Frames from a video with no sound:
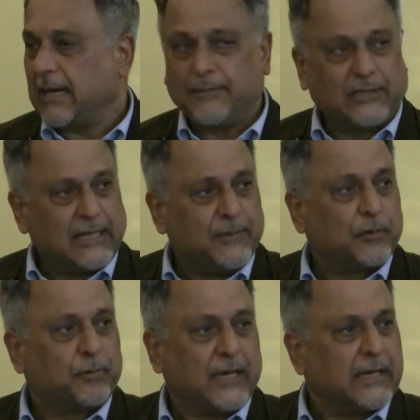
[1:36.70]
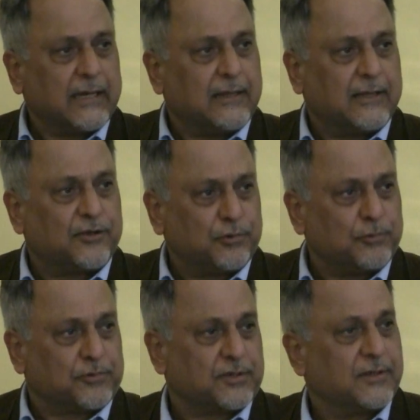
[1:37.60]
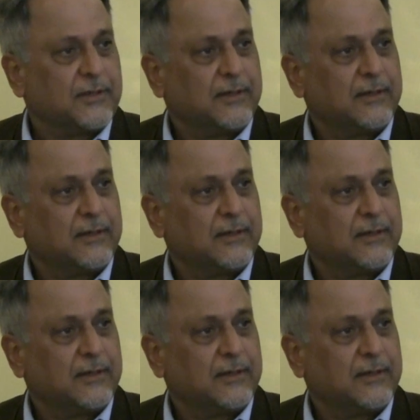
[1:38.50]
I mean, they'll be quaking in their shoes.